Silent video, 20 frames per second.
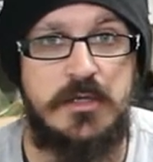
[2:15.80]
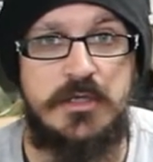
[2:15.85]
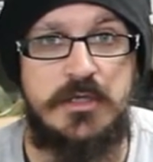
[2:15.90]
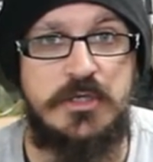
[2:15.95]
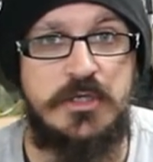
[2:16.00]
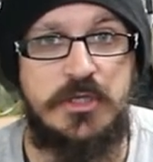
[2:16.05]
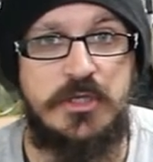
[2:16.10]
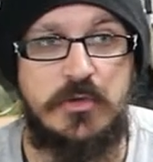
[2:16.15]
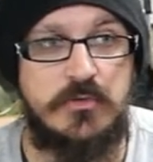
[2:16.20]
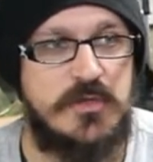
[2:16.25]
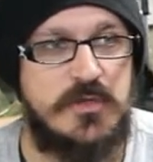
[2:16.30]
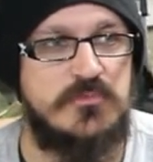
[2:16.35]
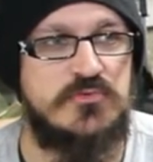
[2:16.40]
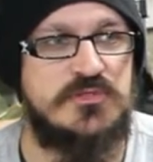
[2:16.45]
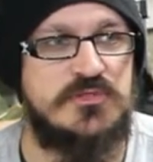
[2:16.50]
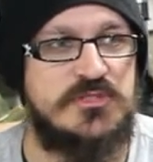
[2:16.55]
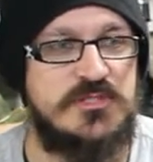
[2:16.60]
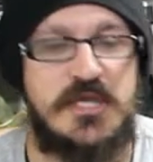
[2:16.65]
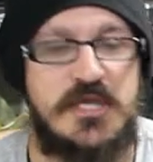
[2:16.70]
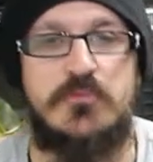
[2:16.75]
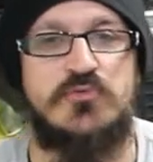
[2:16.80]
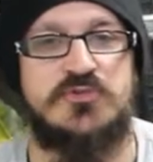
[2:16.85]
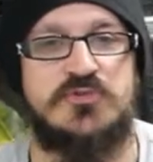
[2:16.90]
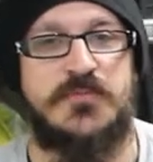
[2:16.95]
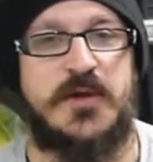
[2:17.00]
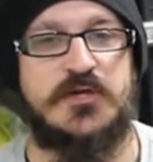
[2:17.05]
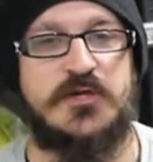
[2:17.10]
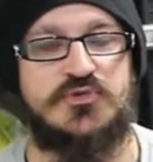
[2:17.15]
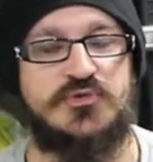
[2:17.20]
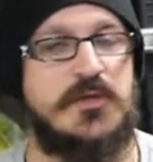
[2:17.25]
It was
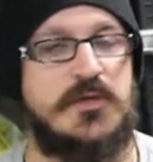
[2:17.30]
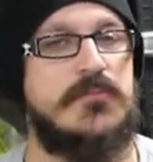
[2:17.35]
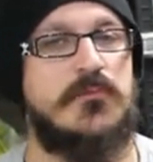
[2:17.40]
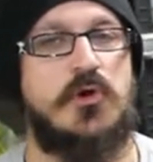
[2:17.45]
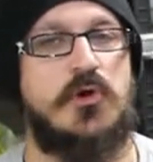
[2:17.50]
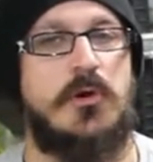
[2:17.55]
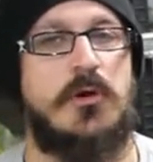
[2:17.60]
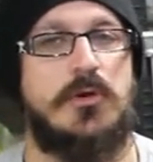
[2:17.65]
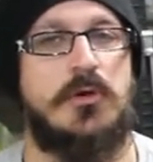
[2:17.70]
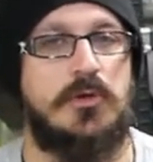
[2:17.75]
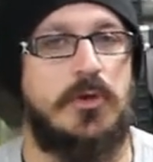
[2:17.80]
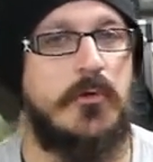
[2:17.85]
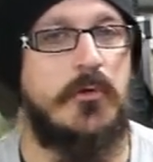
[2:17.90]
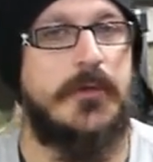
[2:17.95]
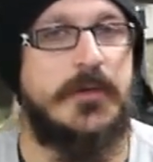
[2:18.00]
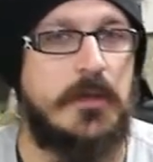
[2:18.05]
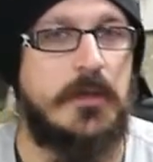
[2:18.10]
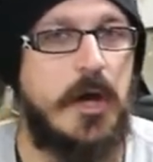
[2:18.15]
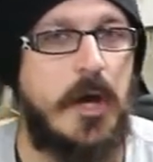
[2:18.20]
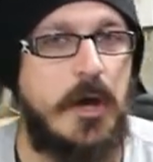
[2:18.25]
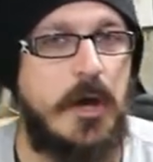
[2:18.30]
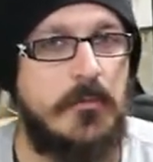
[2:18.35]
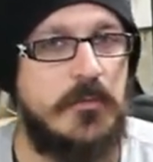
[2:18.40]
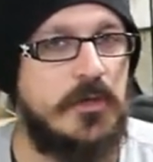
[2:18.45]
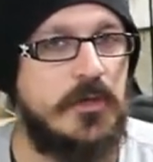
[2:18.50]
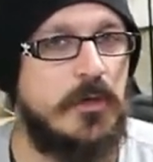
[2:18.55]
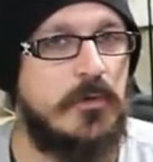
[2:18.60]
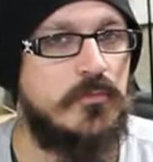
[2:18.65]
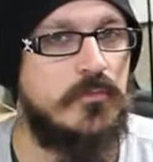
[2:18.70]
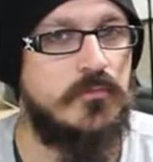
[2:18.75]
my dream car growing up.
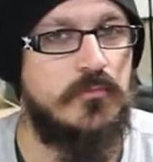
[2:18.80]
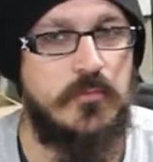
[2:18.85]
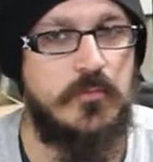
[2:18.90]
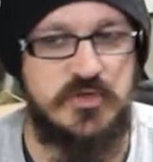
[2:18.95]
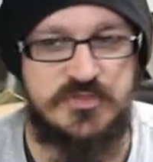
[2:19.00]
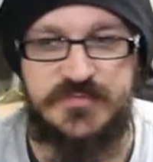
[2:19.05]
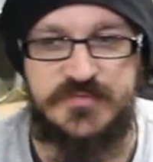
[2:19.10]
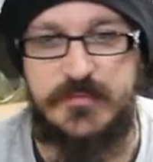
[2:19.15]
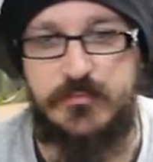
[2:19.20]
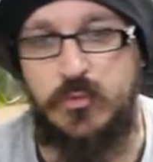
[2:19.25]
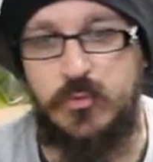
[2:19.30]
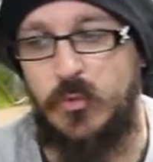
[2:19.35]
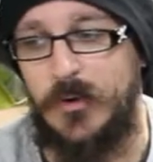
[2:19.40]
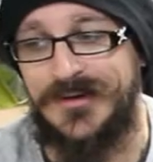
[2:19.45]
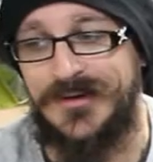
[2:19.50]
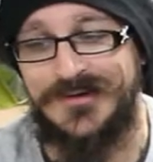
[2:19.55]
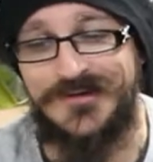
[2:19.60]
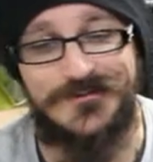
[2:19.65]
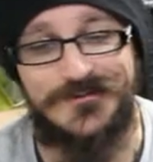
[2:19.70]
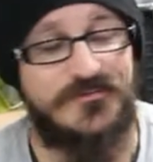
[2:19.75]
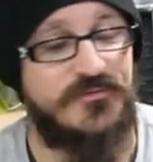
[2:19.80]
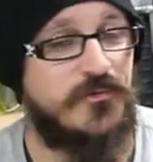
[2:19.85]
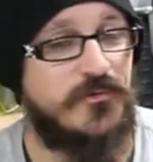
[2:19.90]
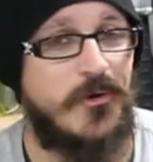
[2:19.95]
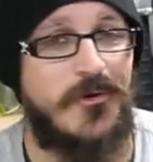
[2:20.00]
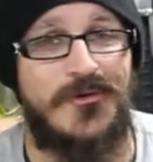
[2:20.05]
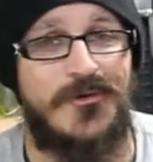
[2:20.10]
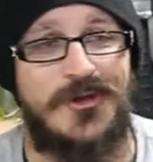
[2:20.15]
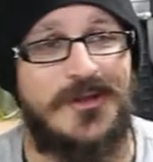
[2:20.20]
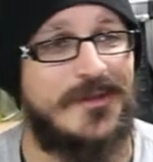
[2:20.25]
Most people want a
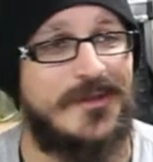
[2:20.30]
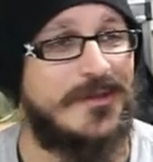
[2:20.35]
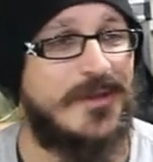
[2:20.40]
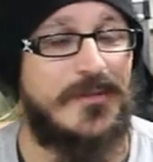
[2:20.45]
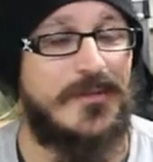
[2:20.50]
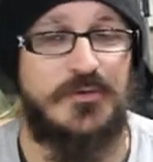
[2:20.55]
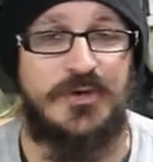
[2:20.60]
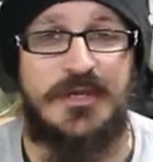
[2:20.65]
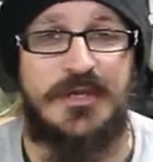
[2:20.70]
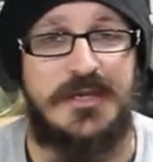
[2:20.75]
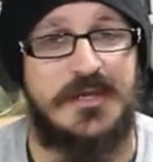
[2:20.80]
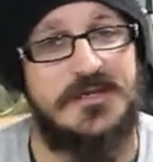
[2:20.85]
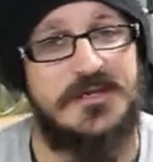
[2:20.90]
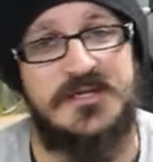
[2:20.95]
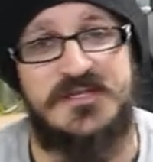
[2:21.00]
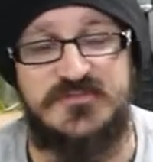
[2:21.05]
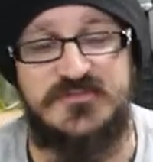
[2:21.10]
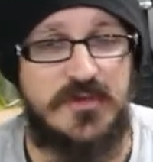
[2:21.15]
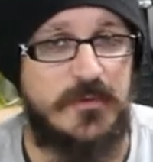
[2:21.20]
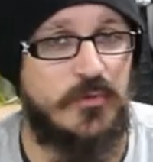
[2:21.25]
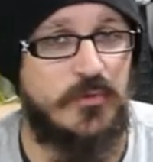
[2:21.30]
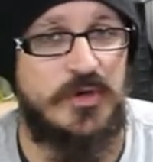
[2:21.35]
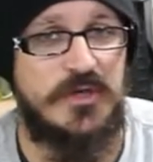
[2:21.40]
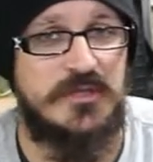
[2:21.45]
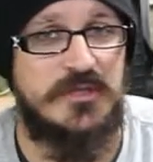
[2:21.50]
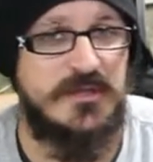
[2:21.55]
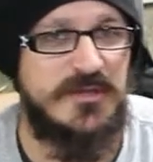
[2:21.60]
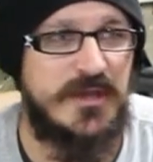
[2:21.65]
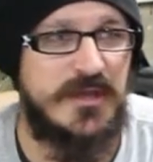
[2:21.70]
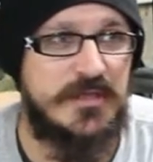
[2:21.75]
Ferrari, a Lamborghini, or
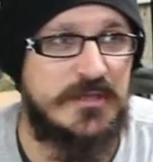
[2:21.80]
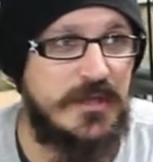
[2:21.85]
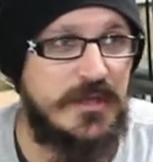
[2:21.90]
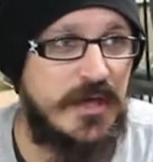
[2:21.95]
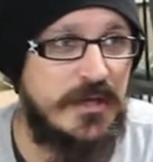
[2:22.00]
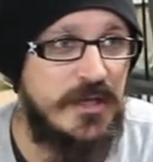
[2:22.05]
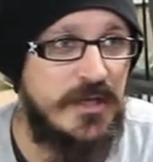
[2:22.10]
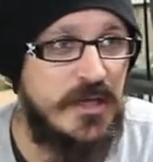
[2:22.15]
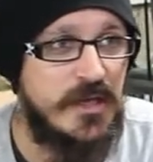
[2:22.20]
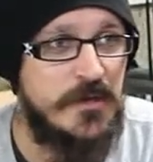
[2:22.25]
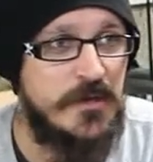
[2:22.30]
anything like that.